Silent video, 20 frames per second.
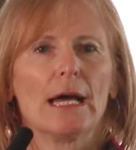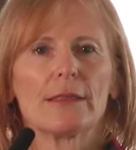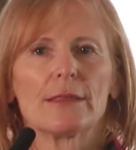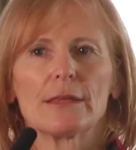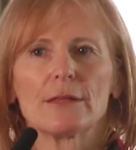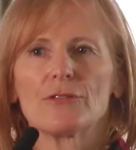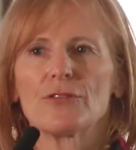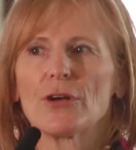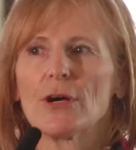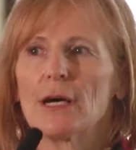
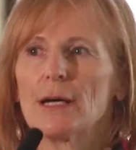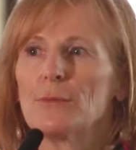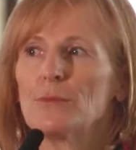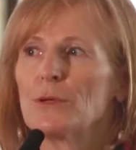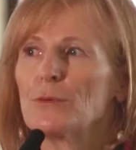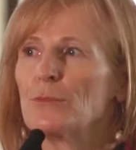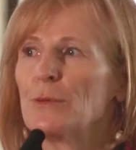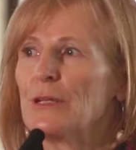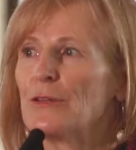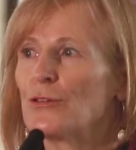At the
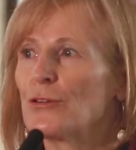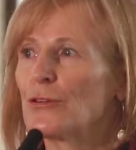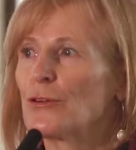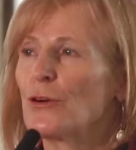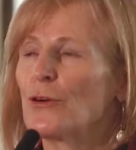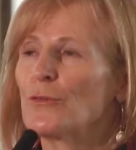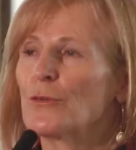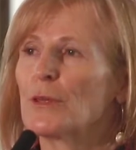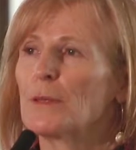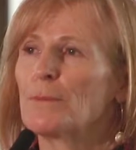time when we
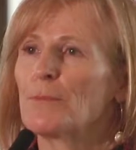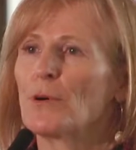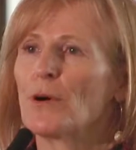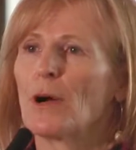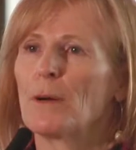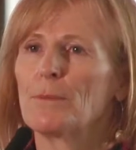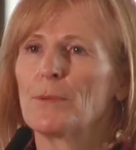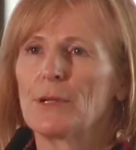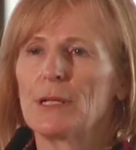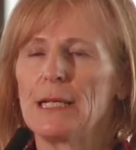took over the
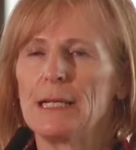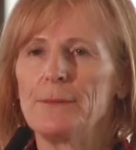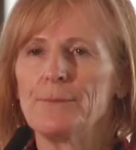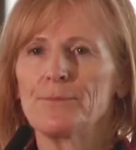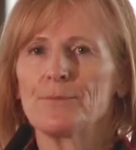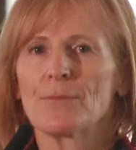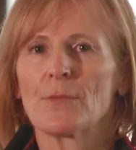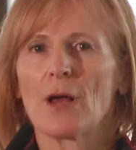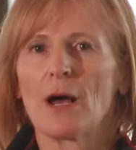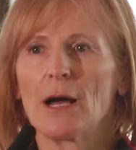
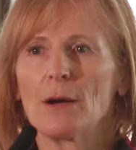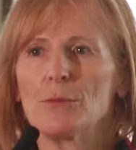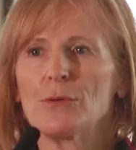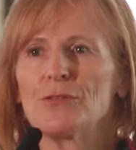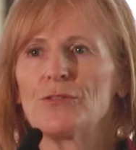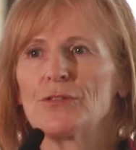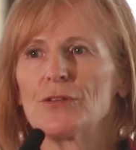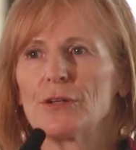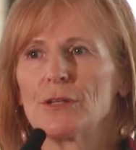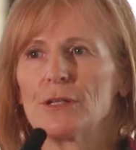property, I
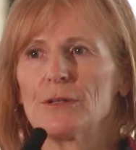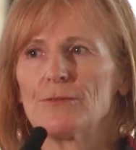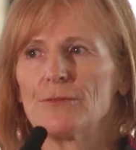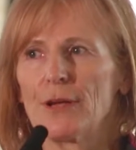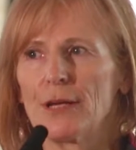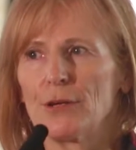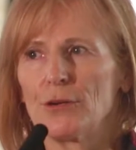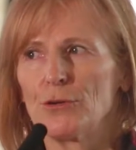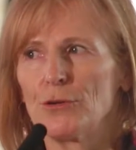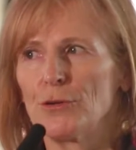was still
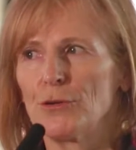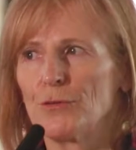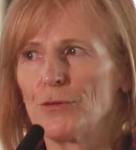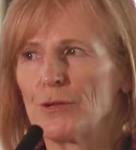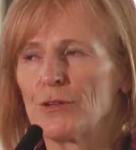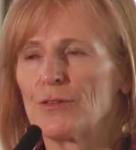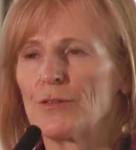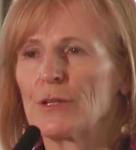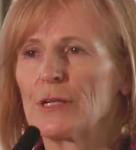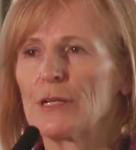in
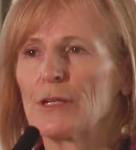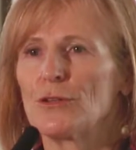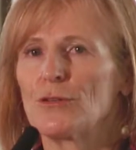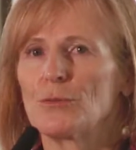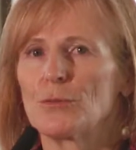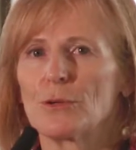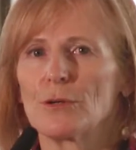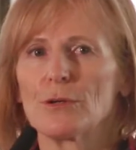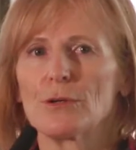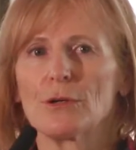Vancouver, as the
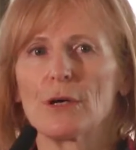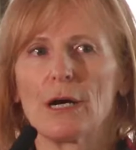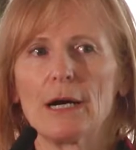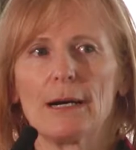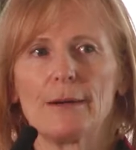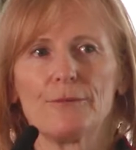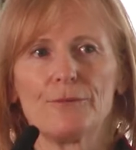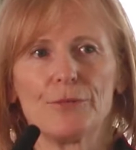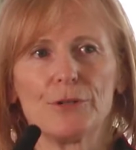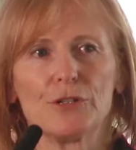kids were
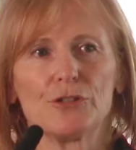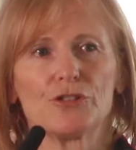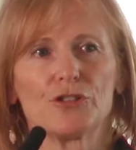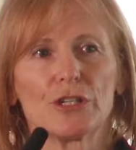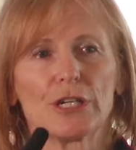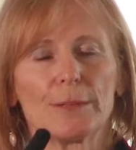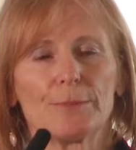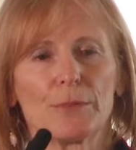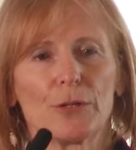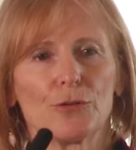
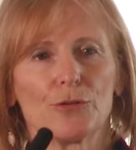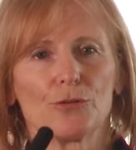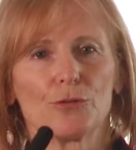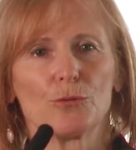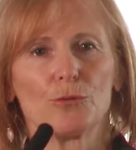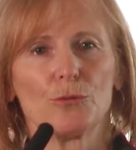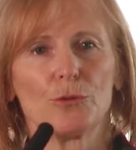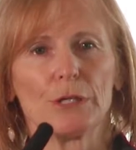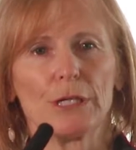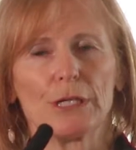finishing up their
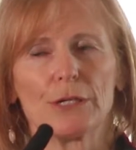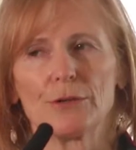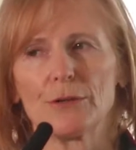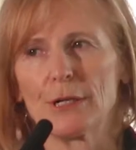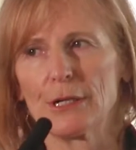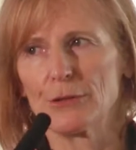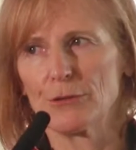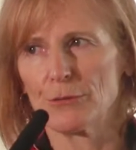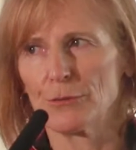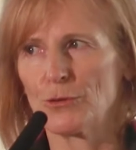school
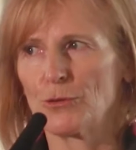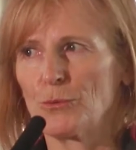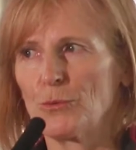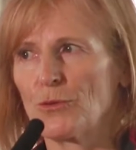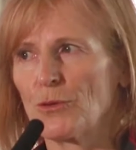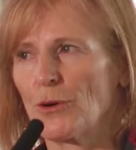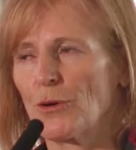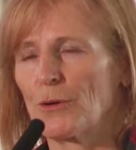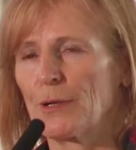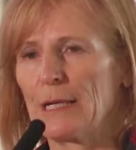year, and
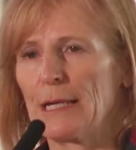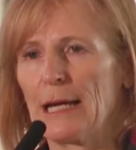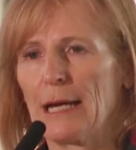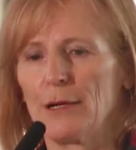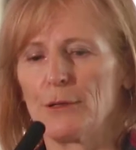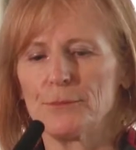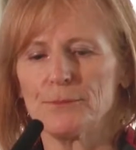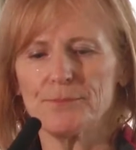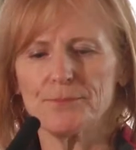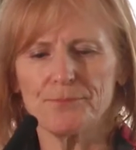Chris was
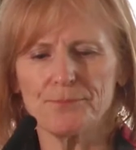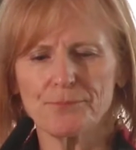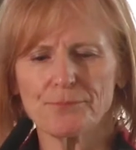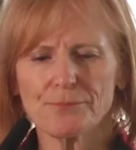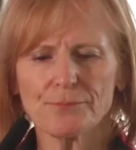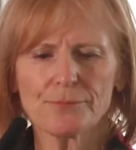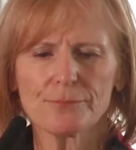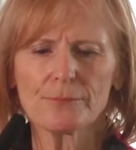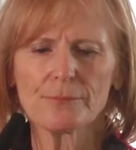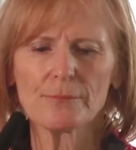already out
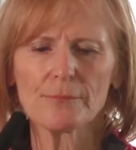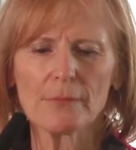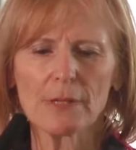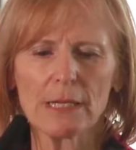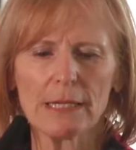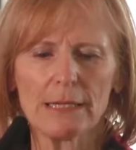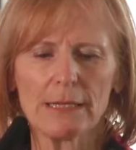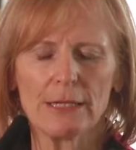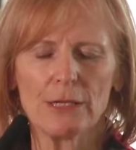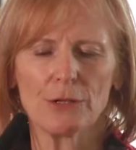
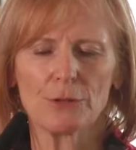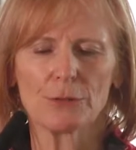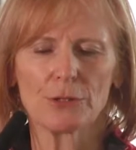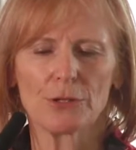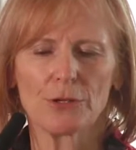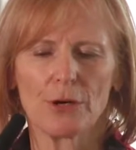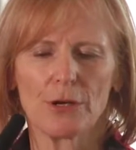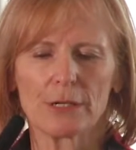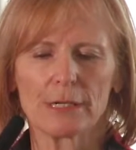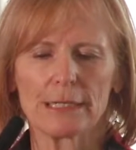in the
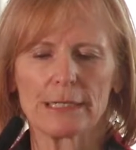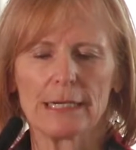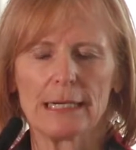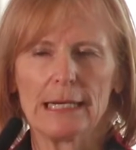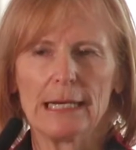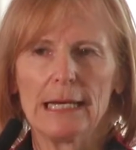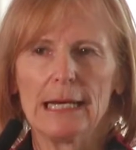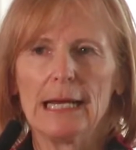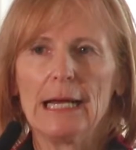Okanagan.